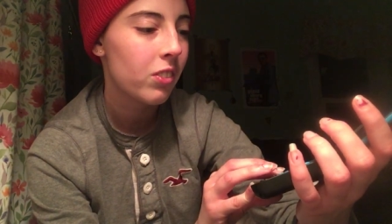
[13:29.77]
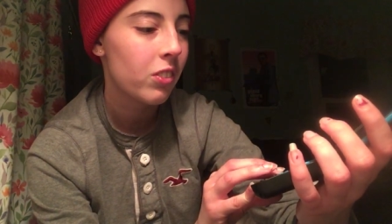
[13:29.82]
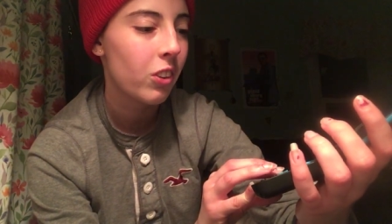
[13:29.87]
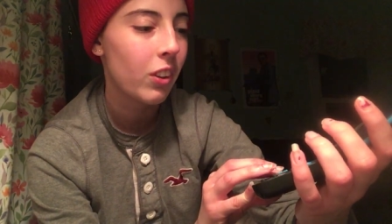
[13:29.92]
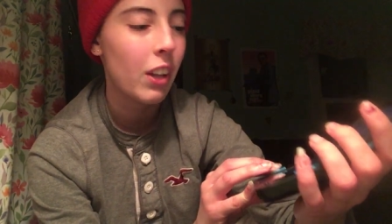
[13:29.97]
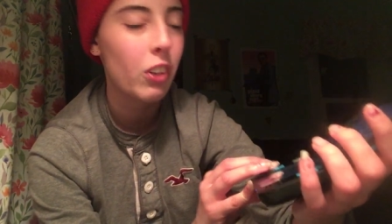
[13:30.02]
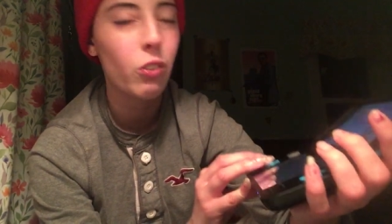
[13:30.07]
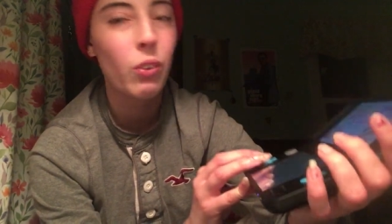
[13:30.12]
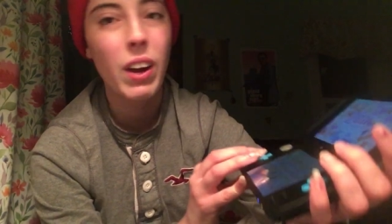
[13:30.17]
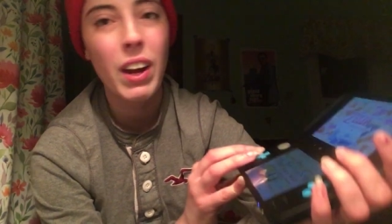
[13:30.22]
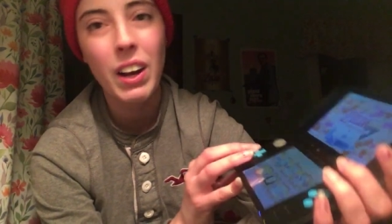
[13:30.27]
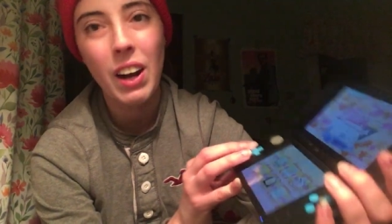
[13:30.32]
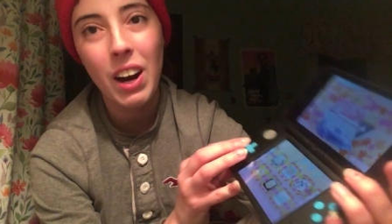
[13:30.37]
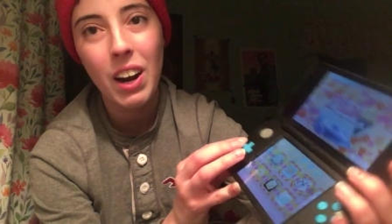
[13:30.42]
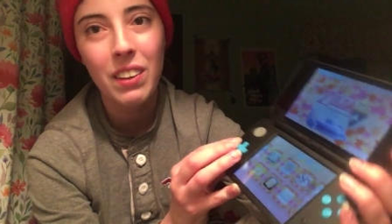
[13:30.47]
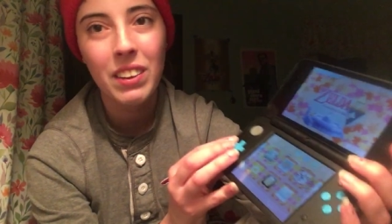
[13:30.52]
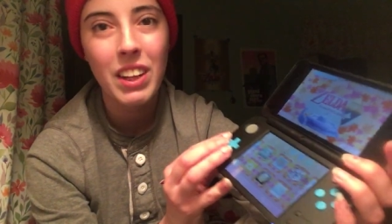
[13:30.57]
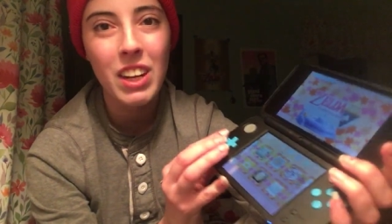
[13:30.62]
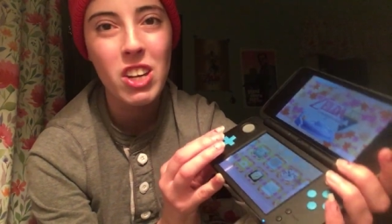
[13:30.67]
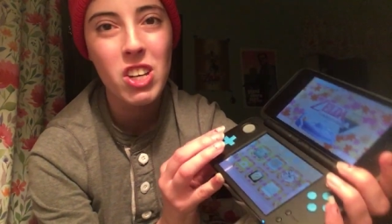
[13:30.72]
So that's why I
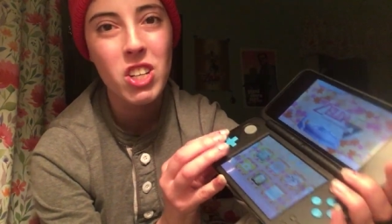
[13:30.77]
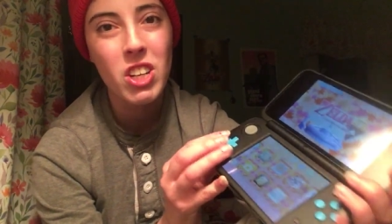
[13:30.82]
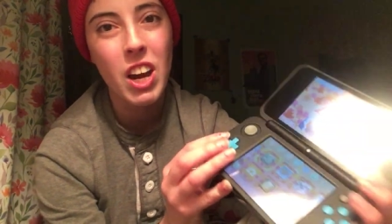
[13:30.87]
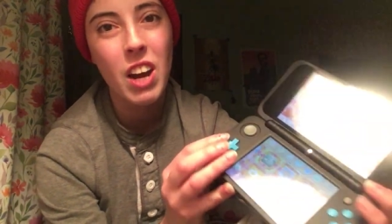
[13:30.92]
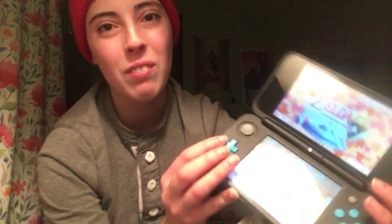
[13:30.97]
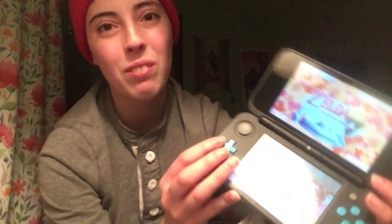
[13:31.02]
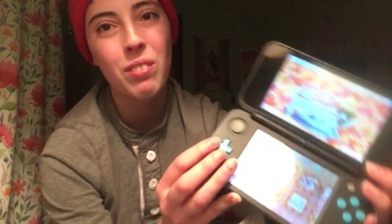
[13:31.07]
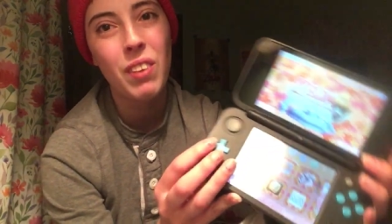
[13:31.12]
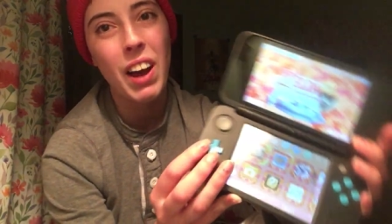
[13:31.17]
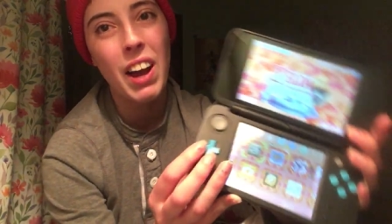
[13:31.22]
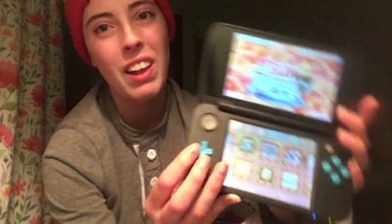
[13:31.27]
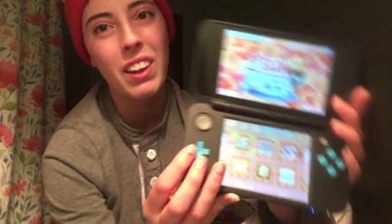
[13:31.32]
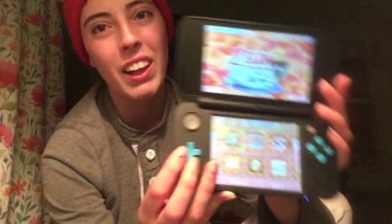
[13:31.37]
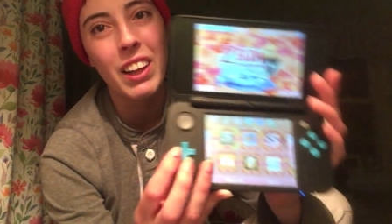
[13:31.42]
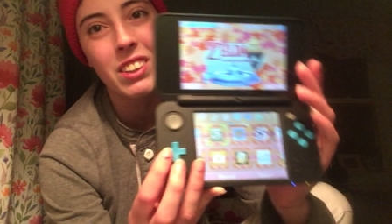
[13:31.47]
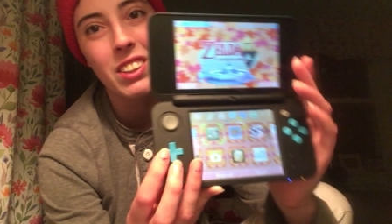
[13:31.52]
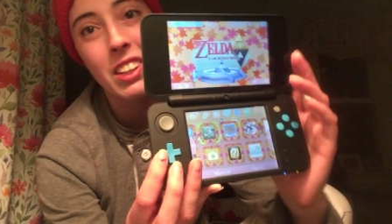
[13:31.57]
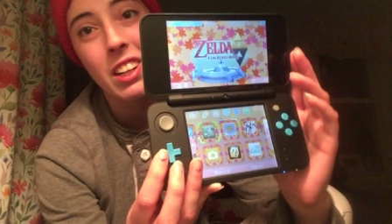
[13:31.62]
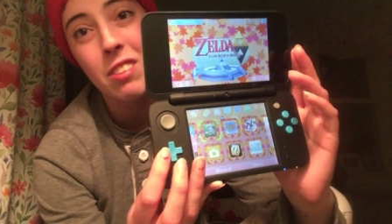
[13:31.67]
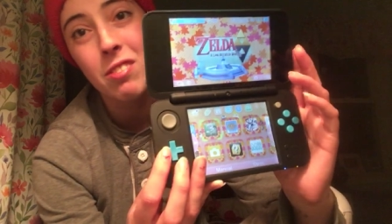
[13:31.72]
got it on the eShop. I
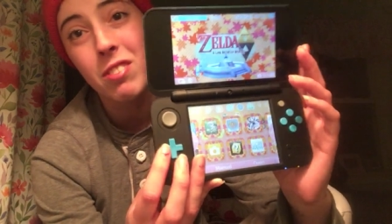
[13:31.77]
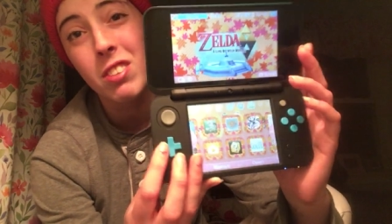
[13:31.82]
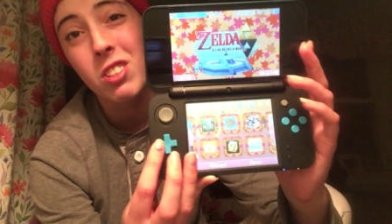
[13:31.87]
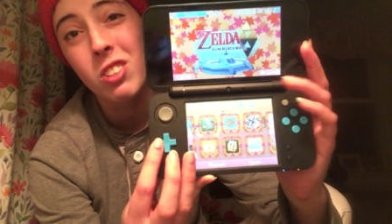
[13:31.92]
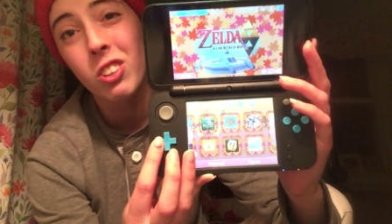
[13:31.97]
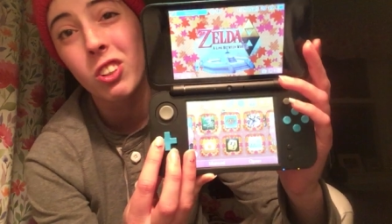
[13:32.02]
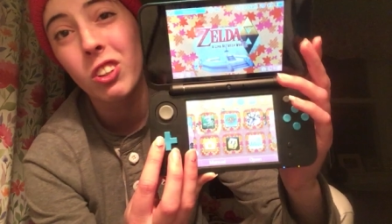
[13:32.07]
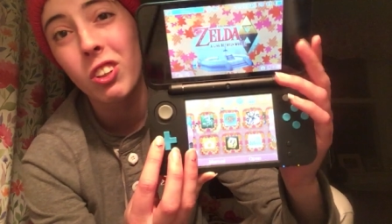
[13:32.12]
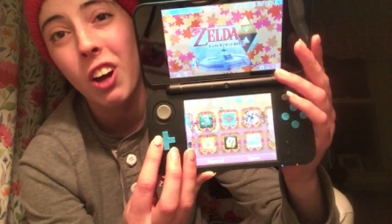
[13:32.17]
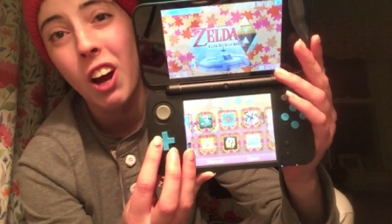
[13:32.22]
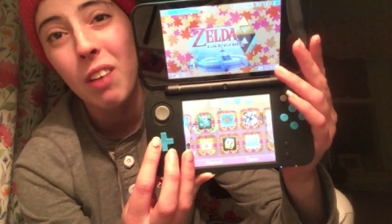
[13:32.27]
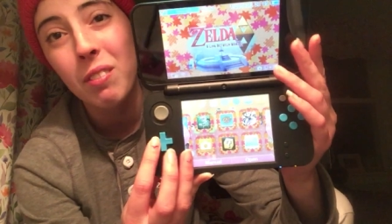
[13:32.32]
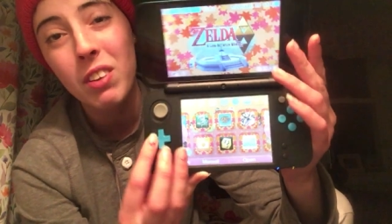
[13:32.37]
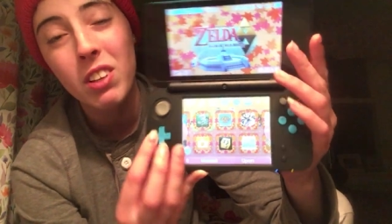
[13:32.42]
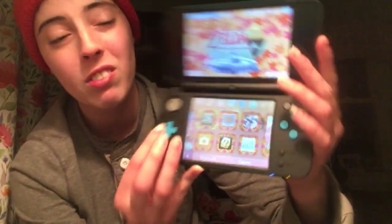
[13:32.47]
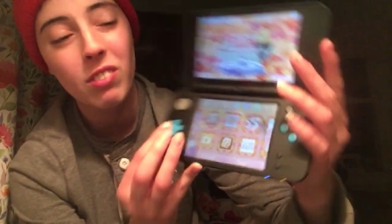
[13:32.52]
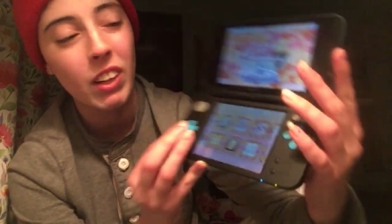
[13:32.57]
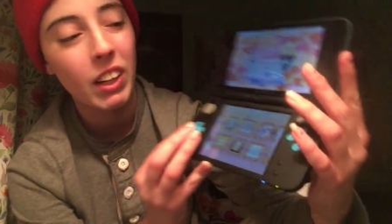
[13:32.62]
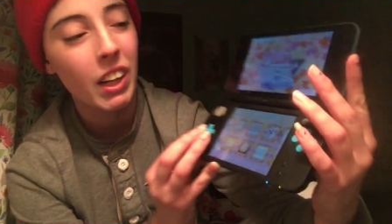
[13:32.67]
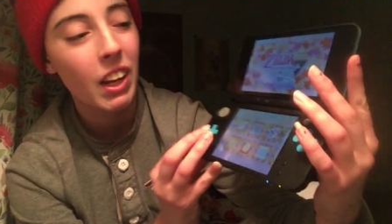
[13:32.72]
like to get physical
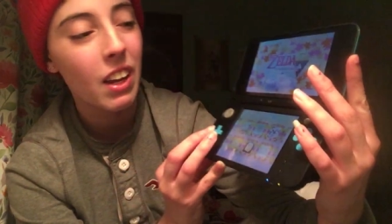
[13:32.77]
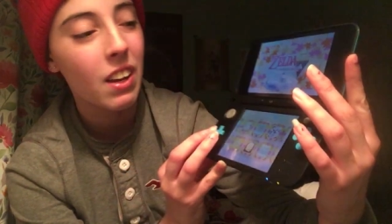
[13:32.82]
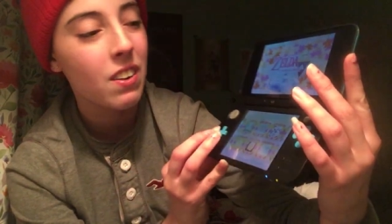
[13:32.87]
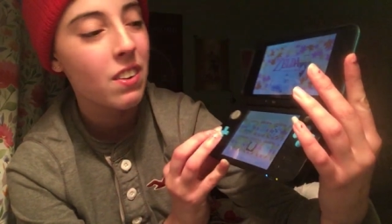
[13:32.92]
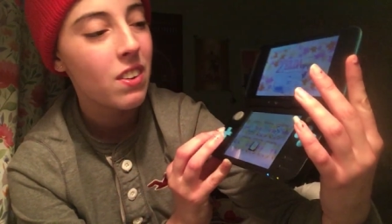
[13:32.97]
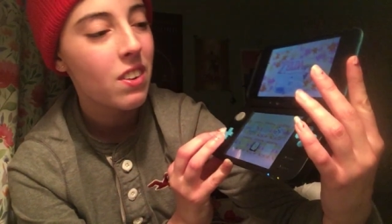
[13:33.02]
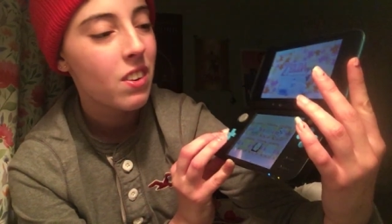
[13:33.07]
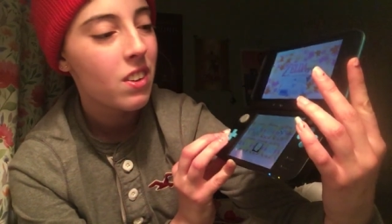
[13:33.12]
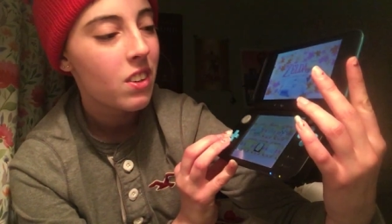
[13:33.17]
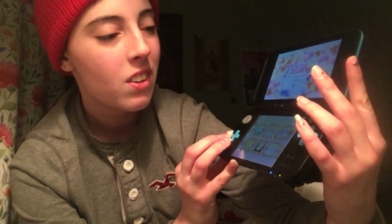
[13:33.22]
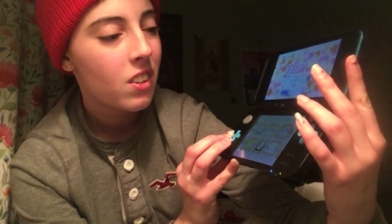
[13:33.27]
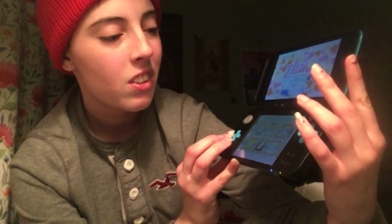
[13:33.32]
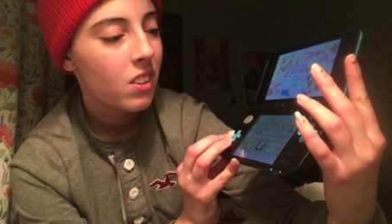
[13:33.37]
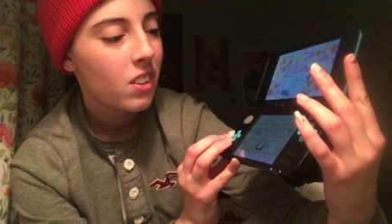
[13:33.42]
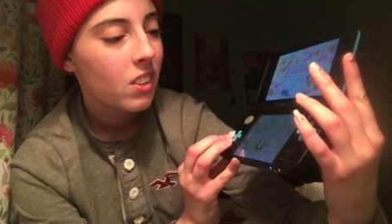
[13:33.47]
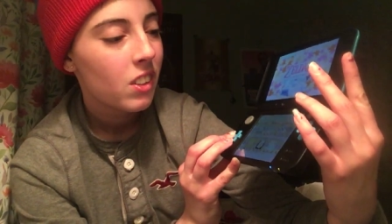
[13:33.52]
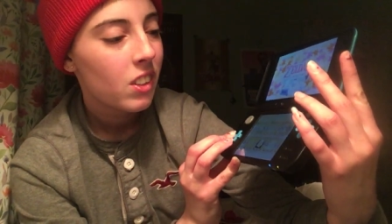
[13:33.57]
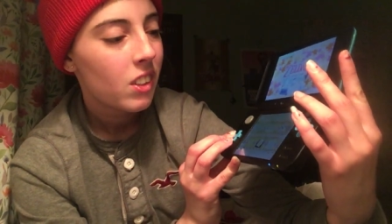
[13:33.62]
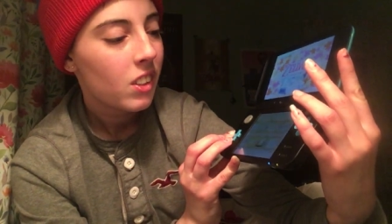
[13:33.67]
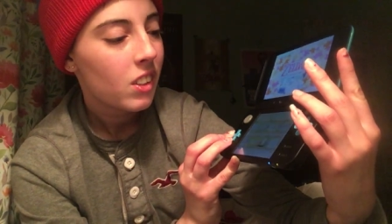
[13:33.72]
copies if I can.
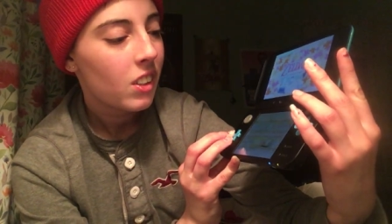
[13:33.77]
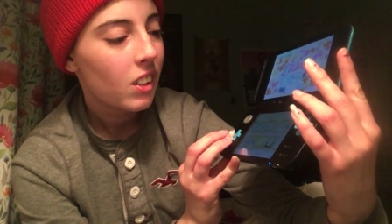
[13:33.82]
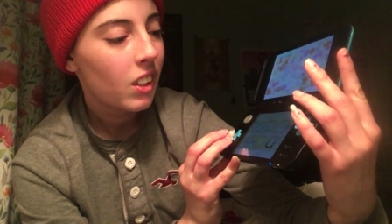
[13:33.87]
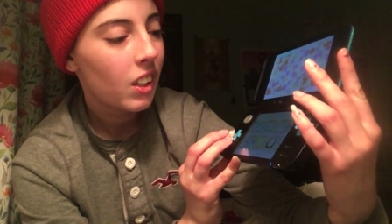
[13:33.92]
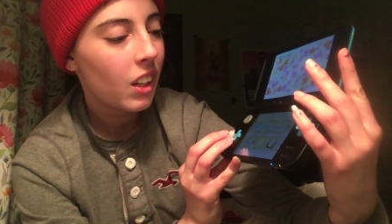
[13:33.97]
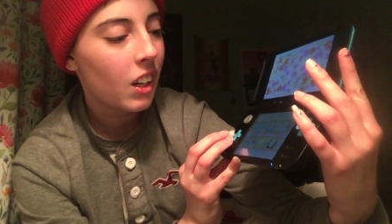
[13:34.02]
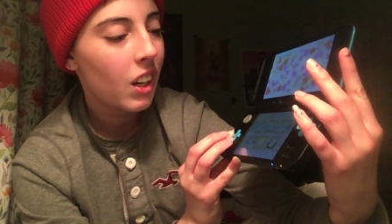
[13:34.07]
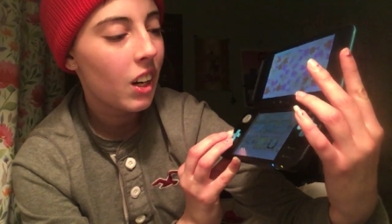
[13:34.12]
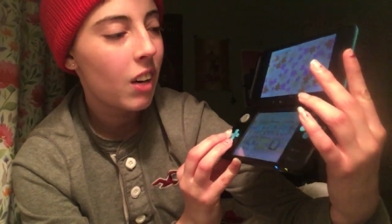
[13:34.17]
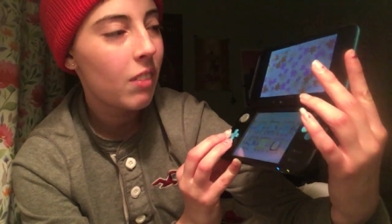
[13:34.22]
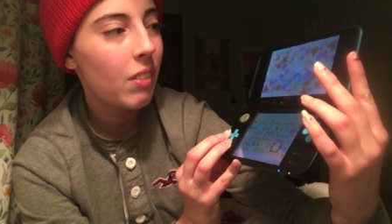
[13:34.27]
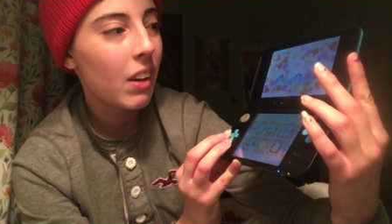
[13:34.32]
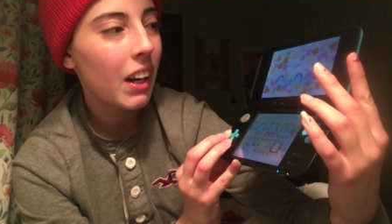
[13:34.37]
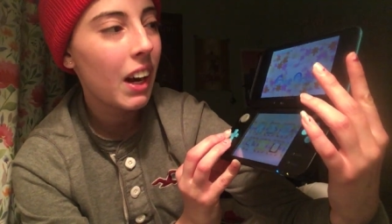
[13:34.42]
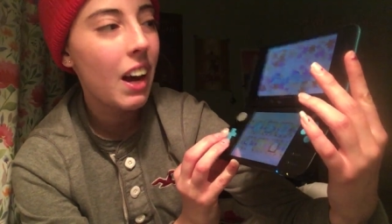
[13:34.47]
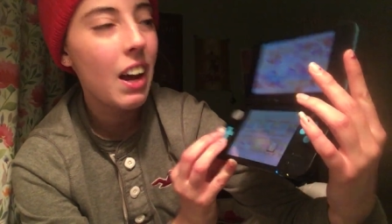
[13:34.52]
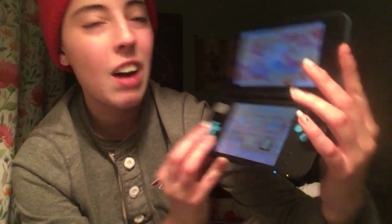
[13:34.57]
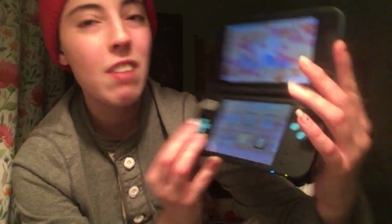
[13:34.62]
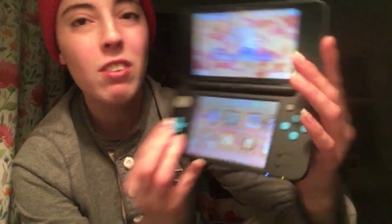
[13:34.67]
Um, I got